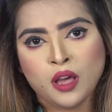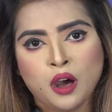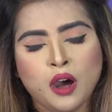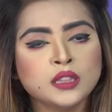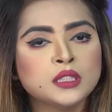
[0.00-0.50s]

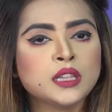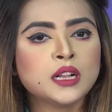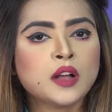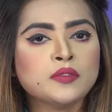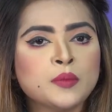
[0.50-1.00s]
Although the
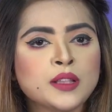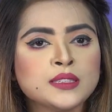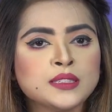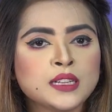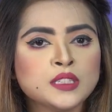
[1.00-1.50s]

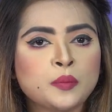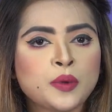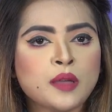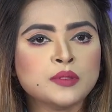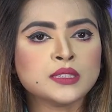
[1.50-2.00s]
government set the
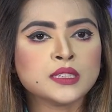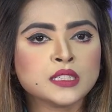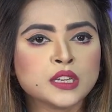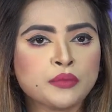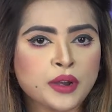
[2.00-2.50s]
private
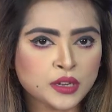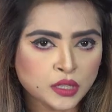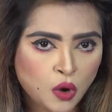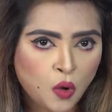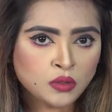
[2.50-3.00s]
sector
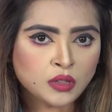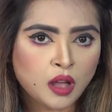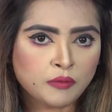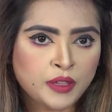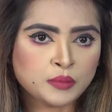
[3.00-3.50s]
credit growth
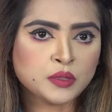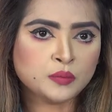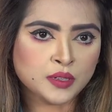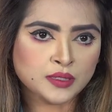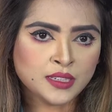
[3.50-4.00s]
of
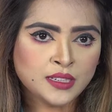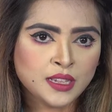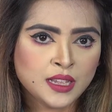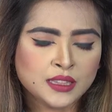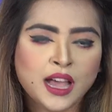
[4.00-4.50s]
15%,
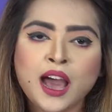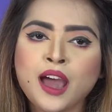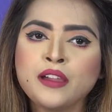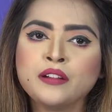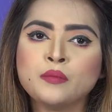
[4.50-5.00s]
the
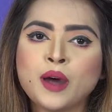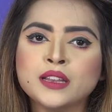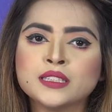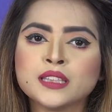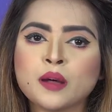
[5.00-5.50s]
higher
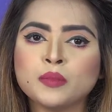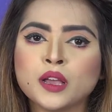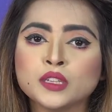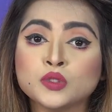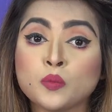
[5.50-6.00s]
money
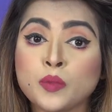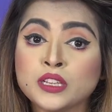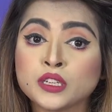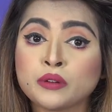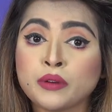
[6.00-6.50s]
supply to
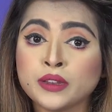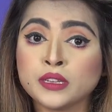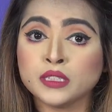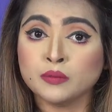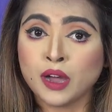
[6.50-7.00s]
meet
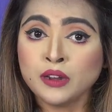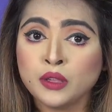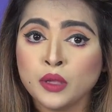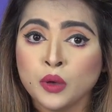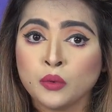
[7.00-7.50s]
credit demand
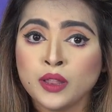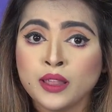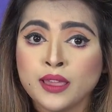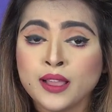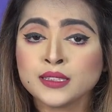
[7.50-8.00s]

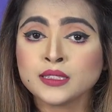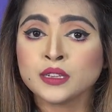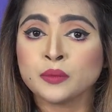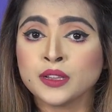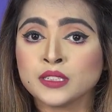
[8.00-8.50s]
will
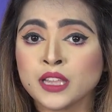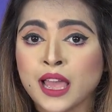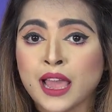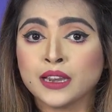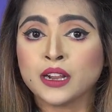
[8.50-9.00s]
exacerbate
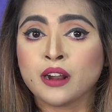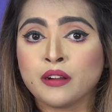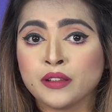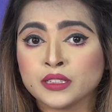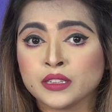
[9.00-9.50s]
and
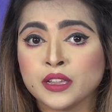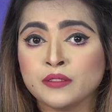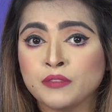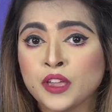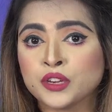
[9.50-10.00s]
current
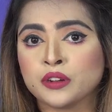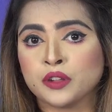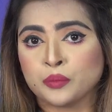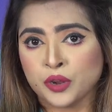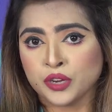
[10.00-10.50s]

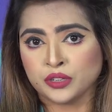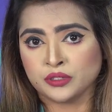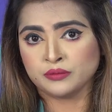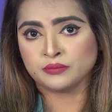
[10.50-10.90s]
inflationary pressure.